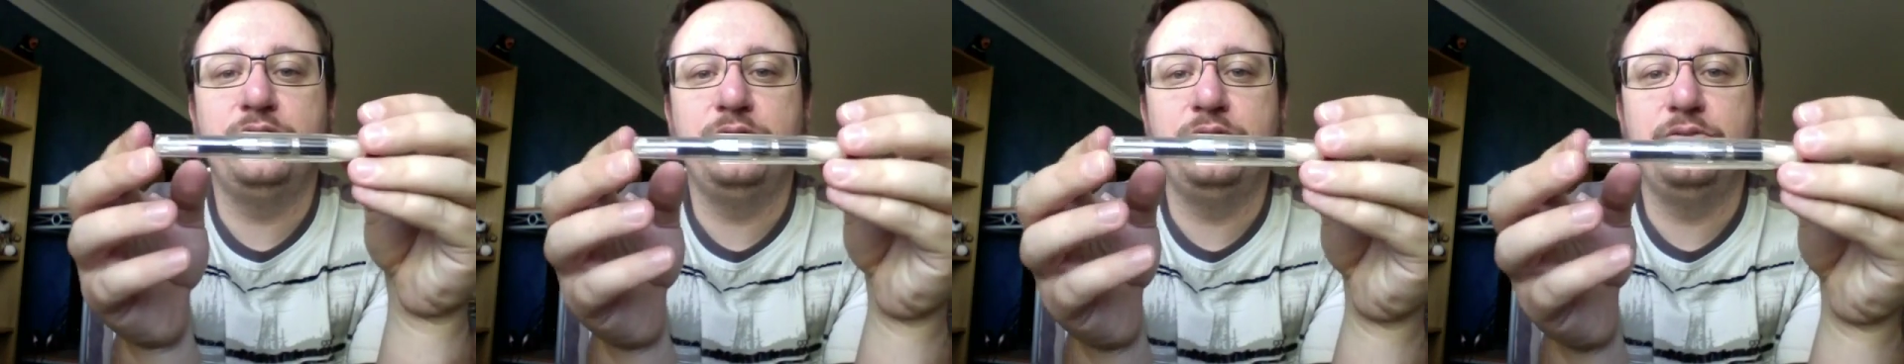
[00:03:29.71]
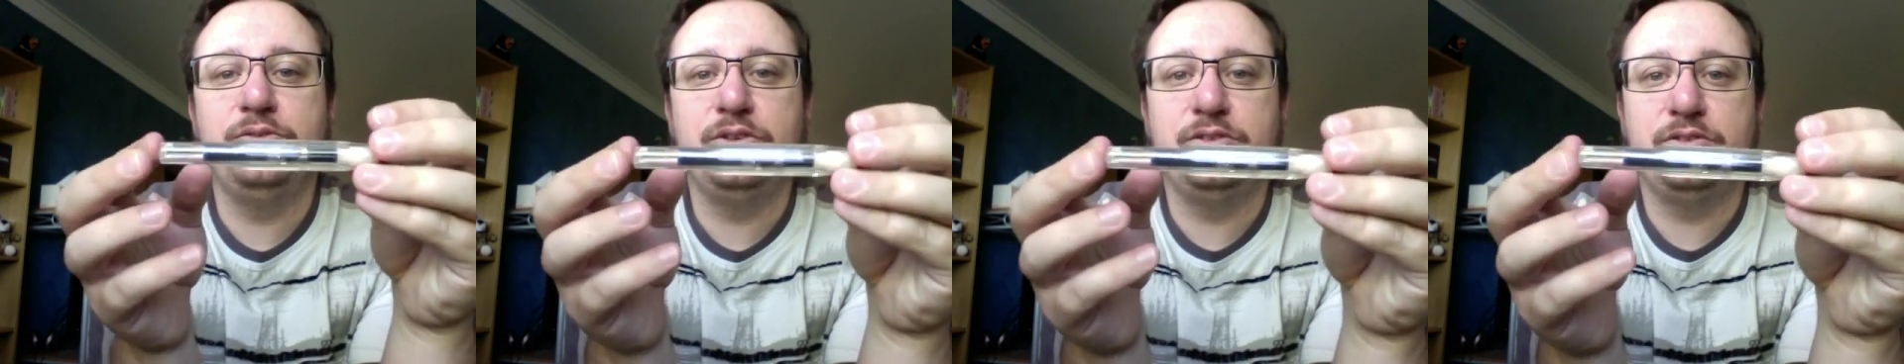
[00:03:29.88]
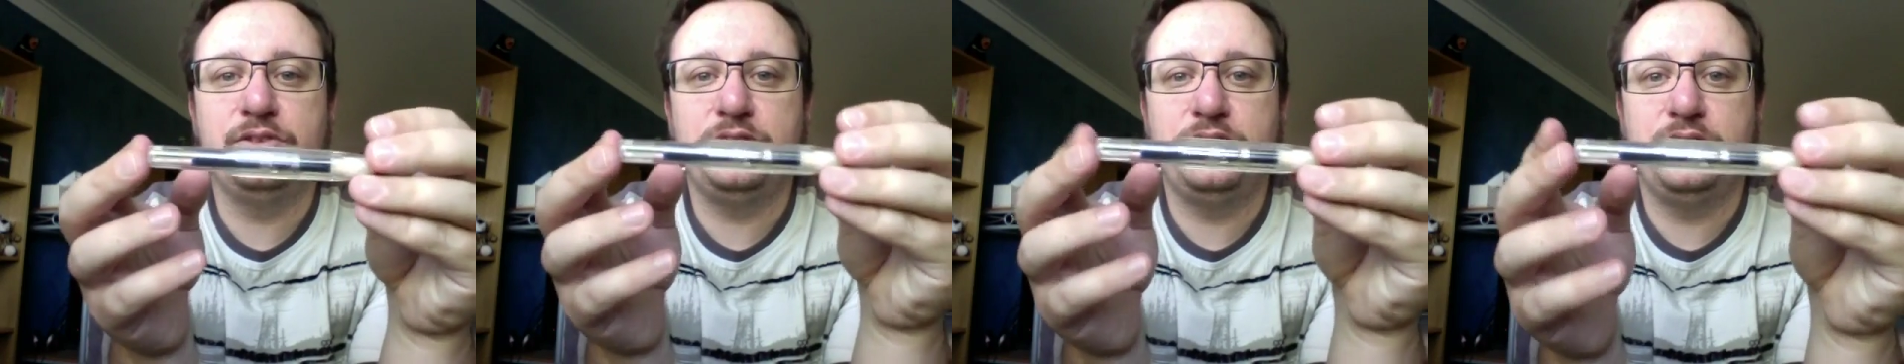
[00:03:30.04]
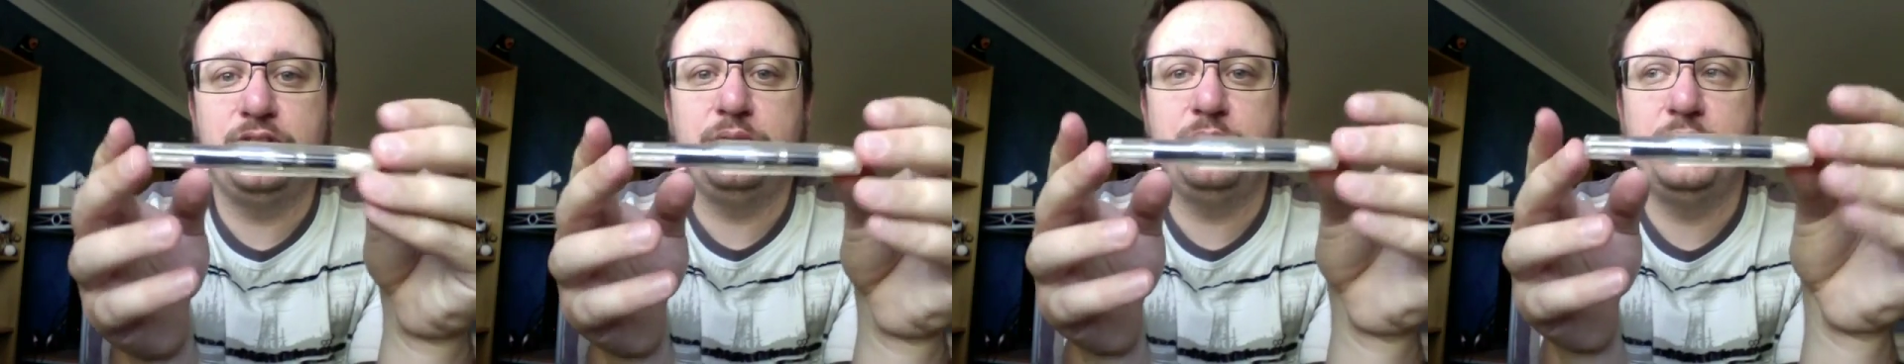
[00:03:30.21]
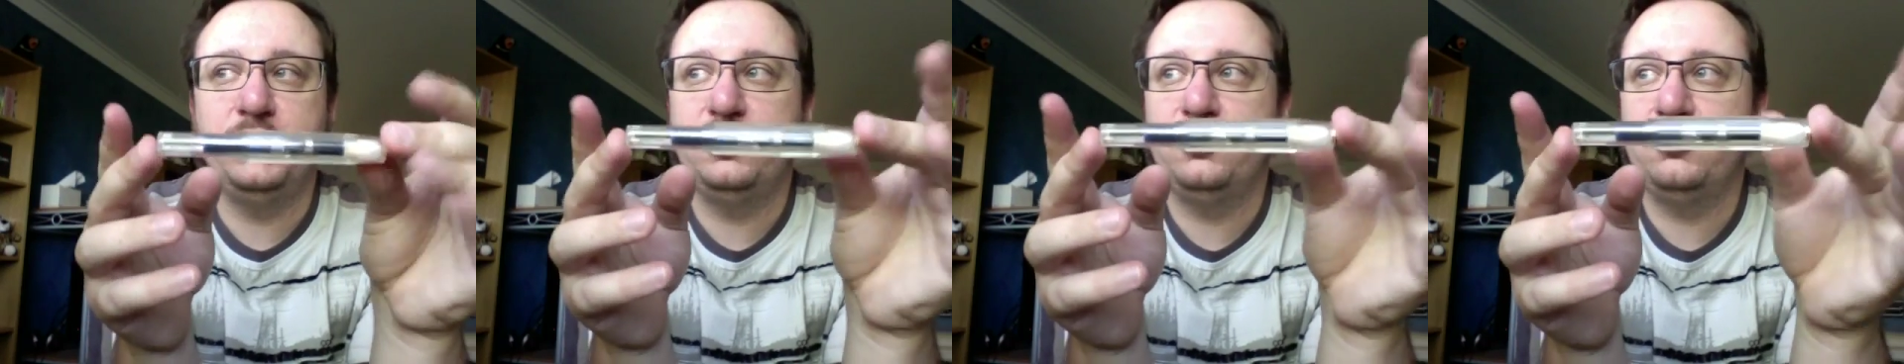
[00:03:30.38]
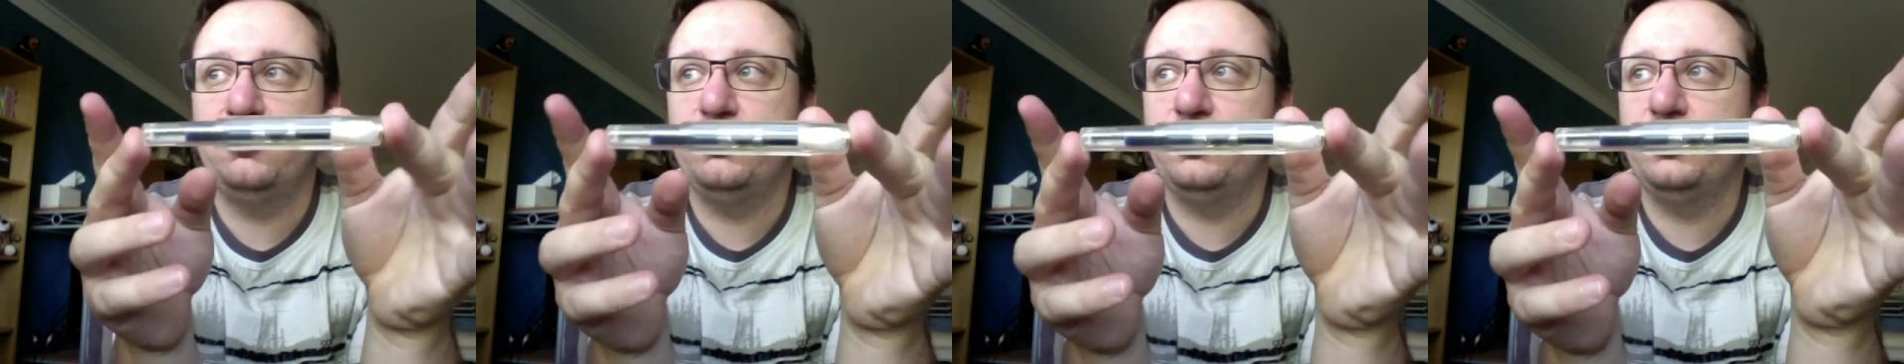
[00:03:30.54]
to as a
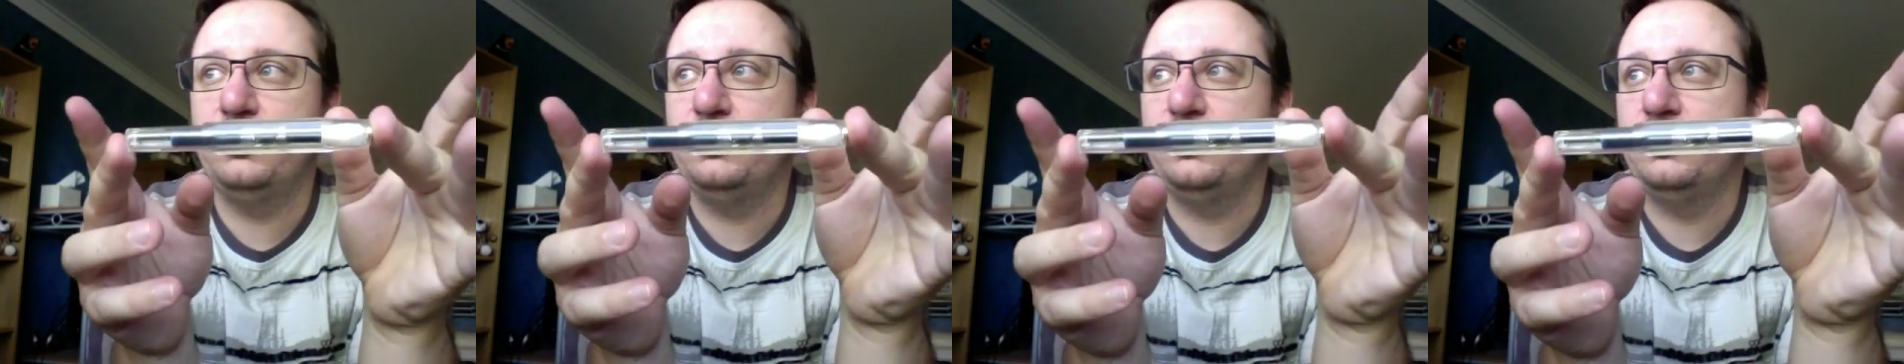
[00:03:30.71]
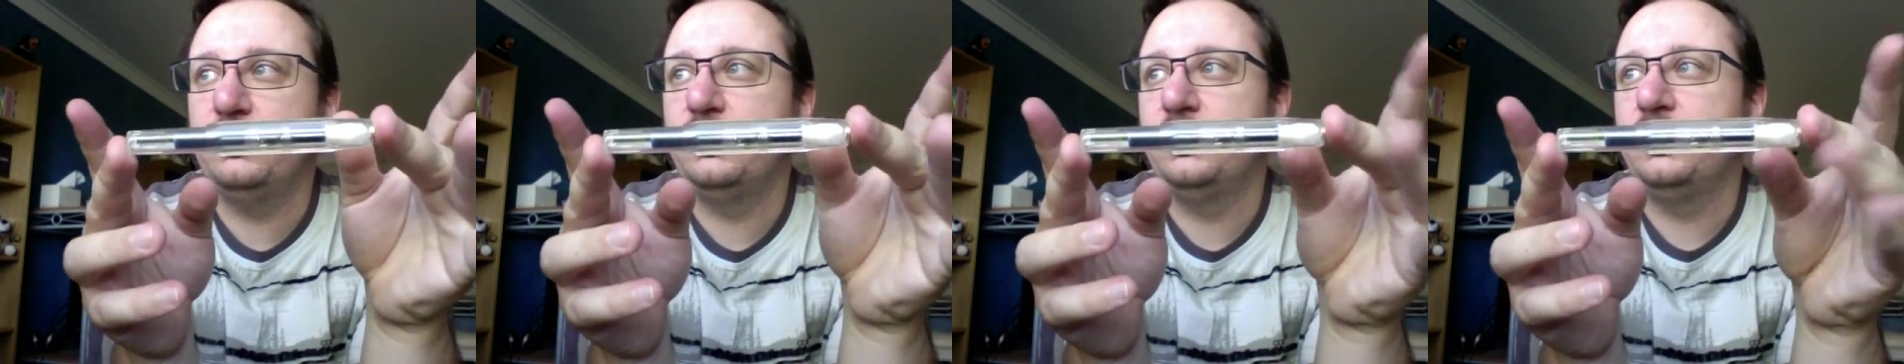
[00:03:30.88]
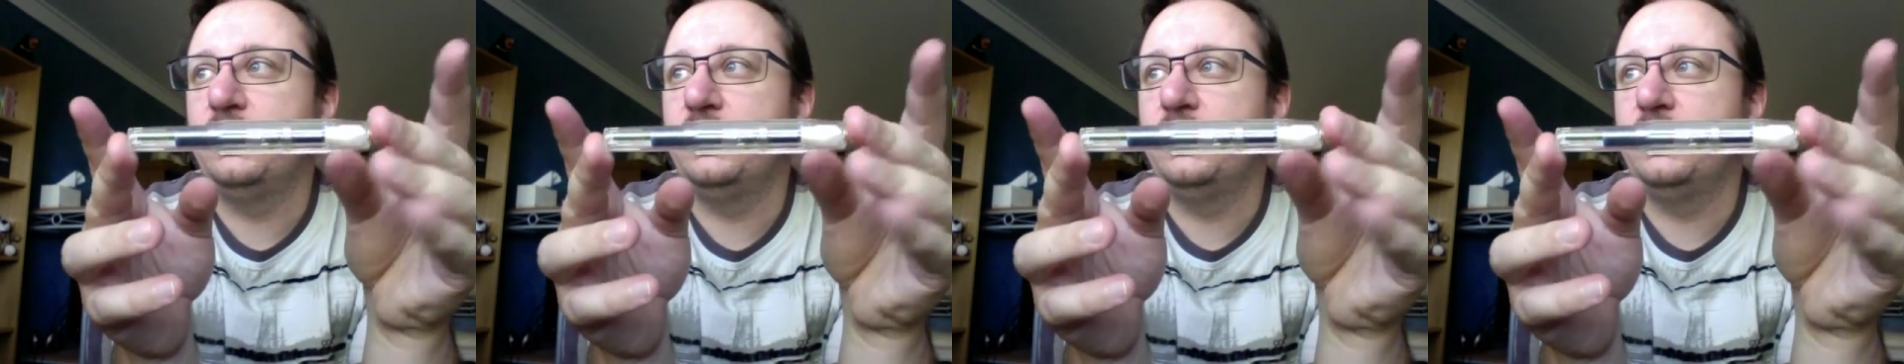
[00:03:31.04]
demonstrator.